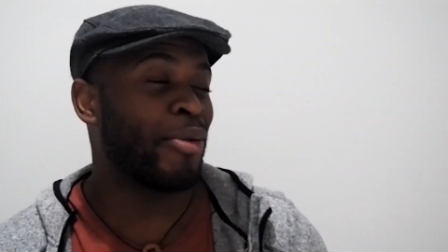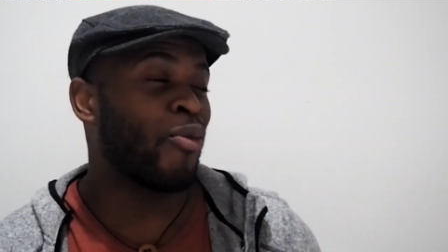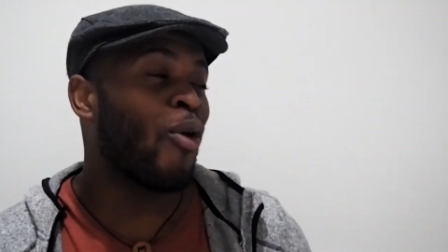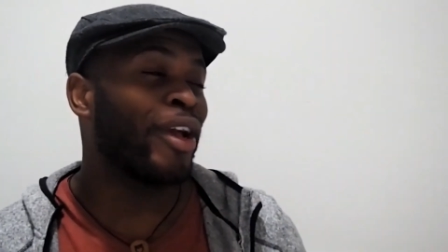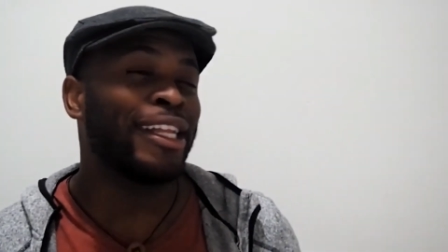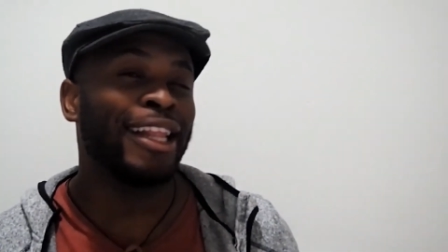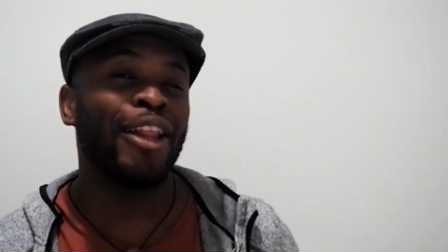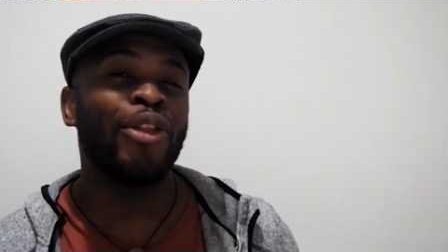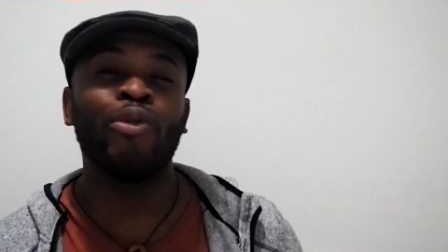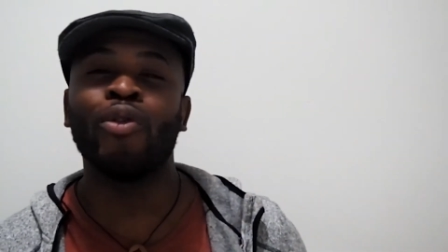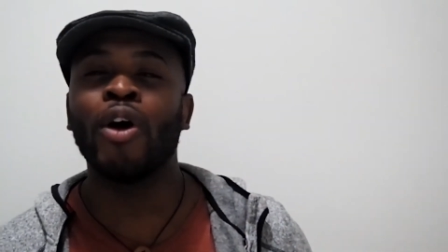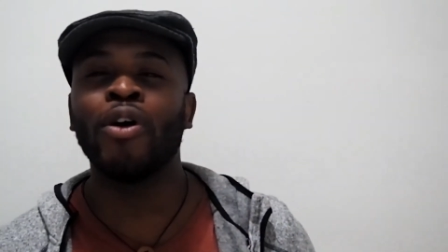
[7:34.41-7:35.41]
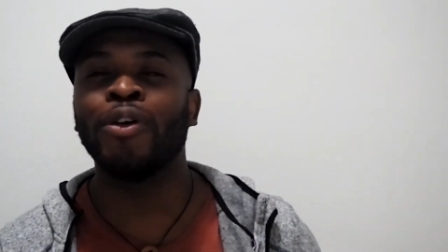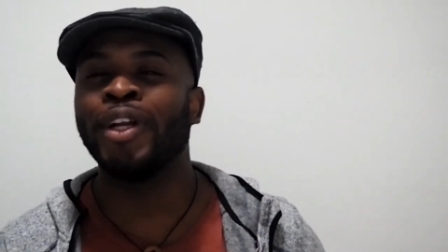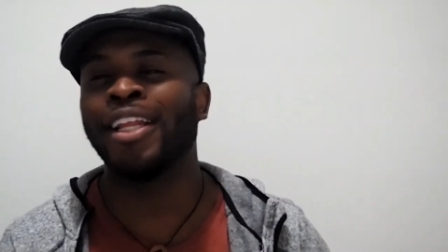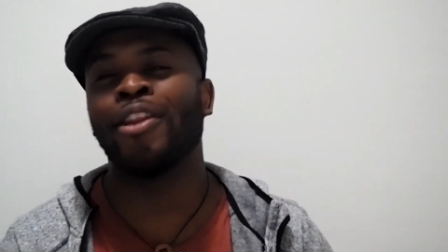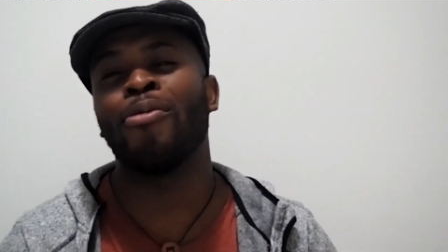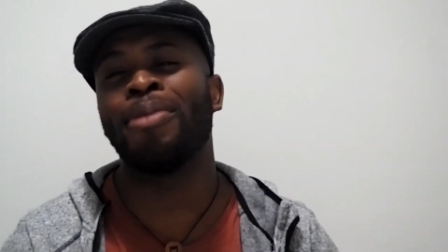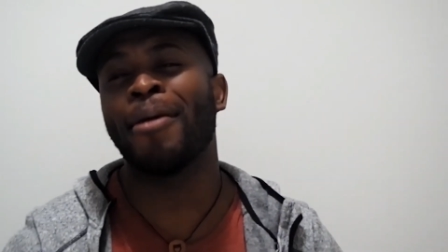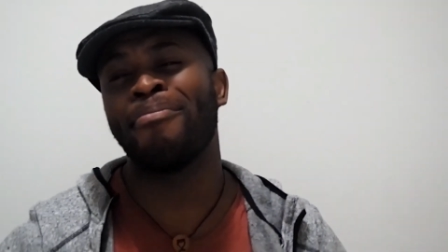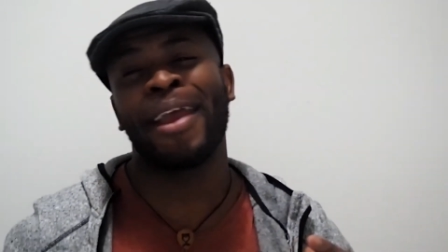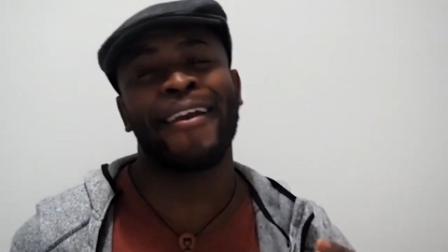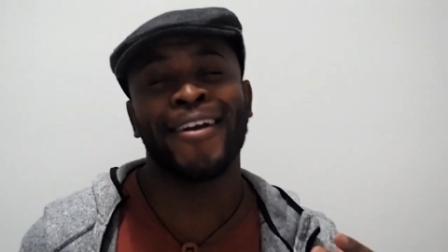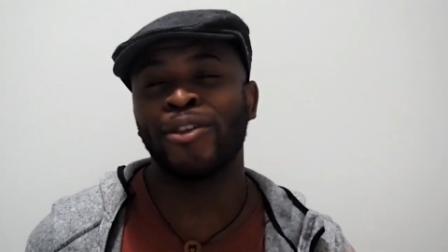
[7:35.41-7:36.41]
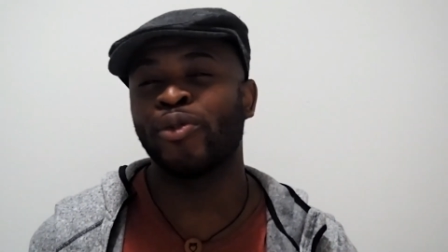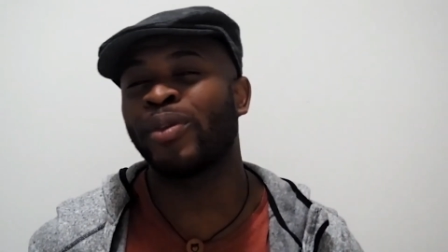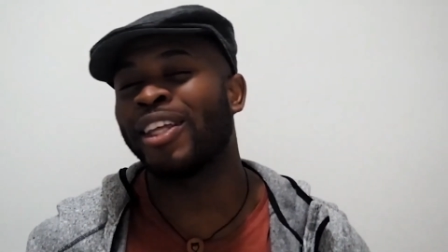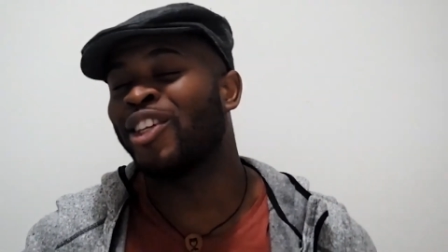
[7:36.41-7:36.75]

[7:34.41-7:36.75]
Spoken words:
be walking down the road and there'll be a parent with a